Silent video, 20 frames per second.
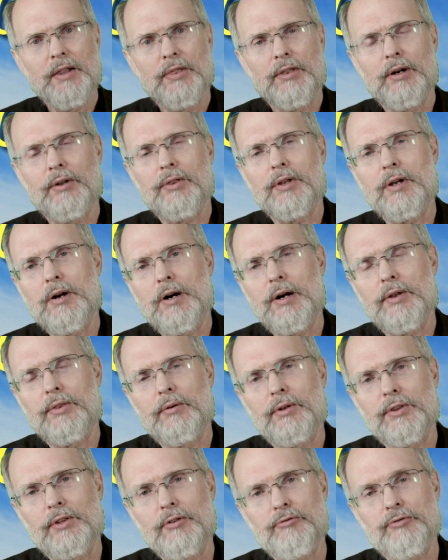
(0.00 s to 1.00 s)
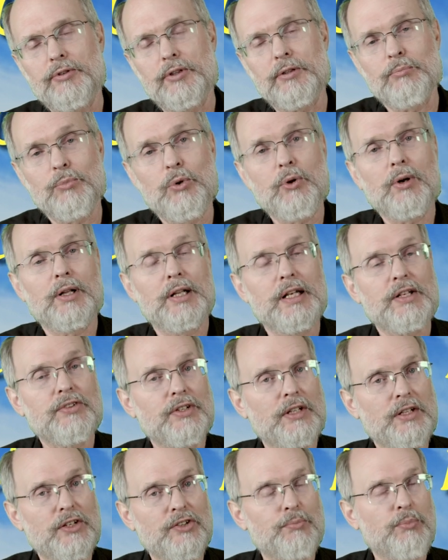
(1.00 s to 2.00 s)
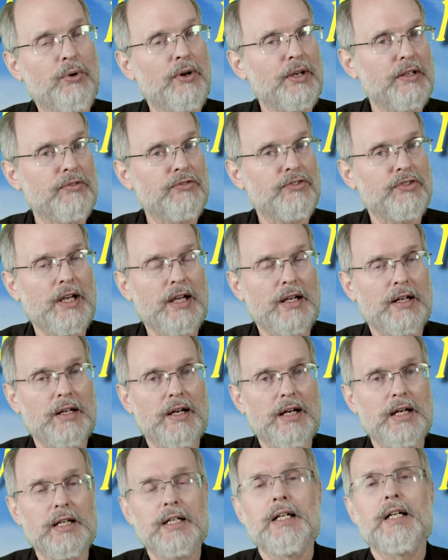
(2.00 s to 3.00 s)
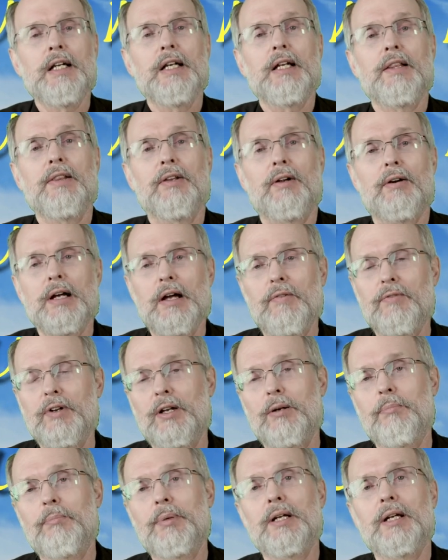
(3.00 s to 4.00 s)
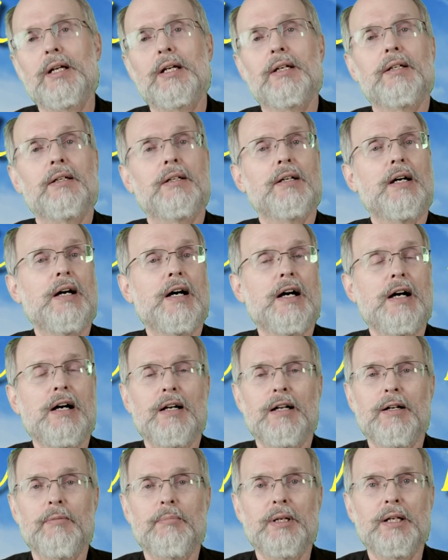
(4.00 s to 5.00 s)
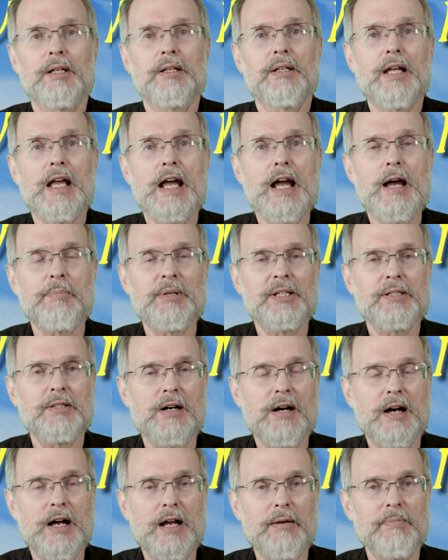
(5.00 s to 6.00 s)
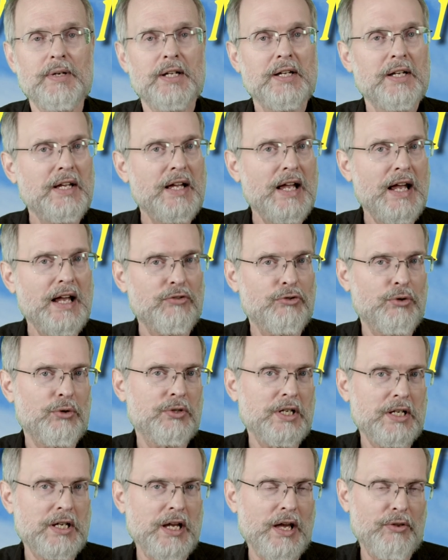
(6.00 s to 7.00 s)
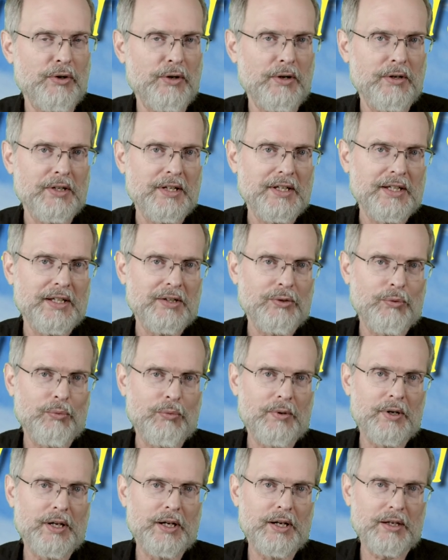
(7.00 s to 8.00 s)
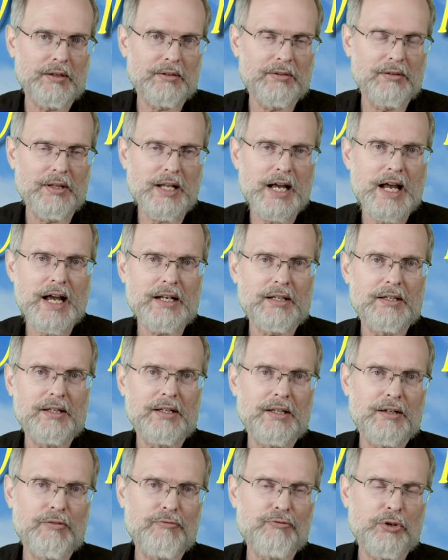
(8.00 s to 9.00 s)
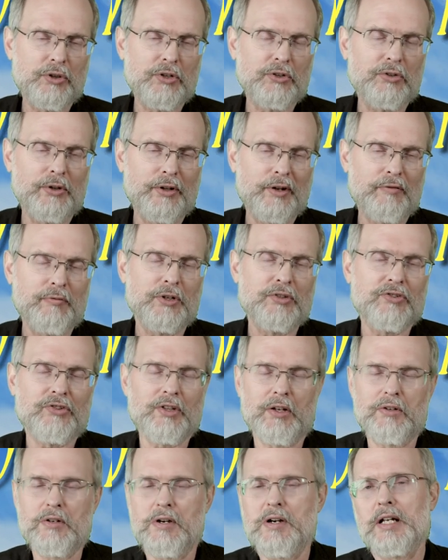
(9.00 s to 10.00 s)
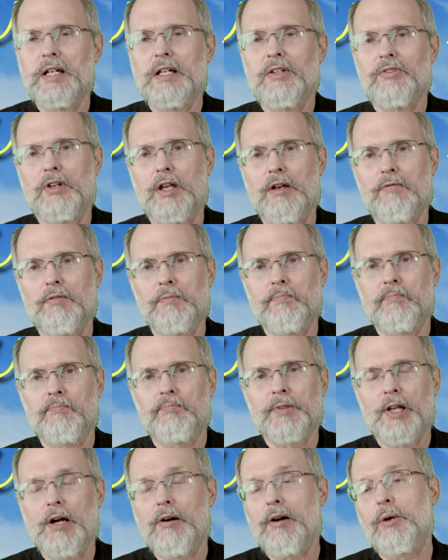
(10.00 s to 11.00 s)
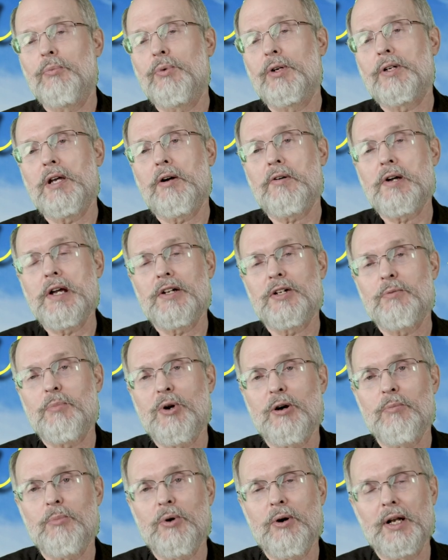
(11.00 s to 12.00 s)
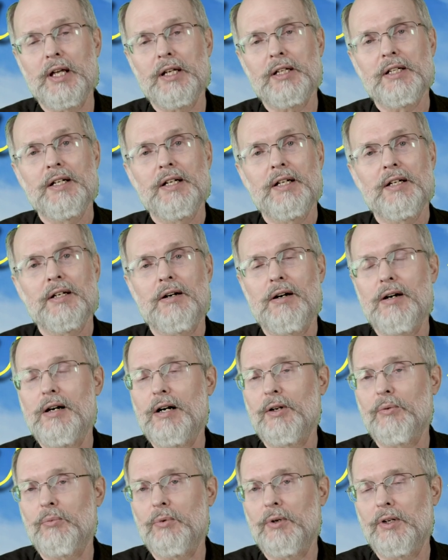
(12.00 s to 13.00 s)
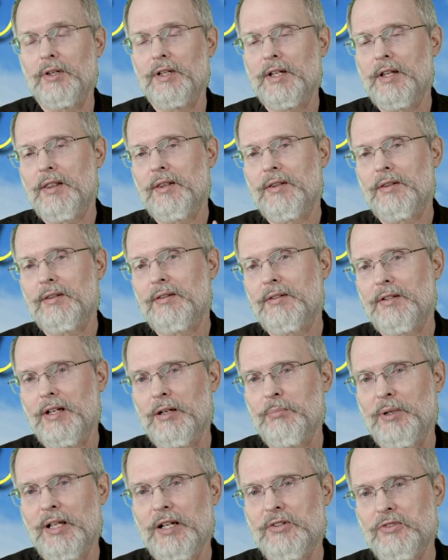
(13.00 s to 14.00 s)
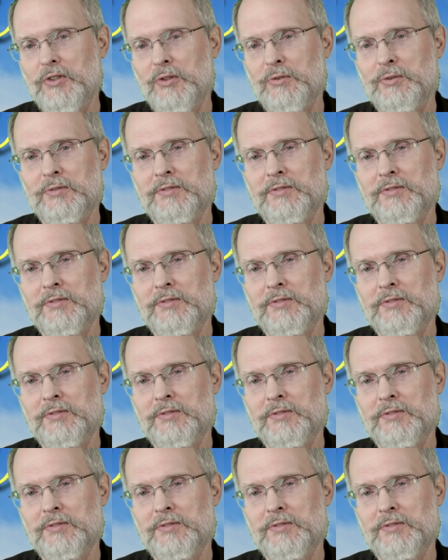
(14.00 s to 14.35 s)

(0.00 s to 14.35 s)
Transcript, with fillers: There they are. They're at the foot, more or less, at this point of Sinai. They're having a big, uh, a big happy time as they're together, uh, glad for the deliverance that God has given. All right, we'll carry on tomorrow morning. Onward. God bless you.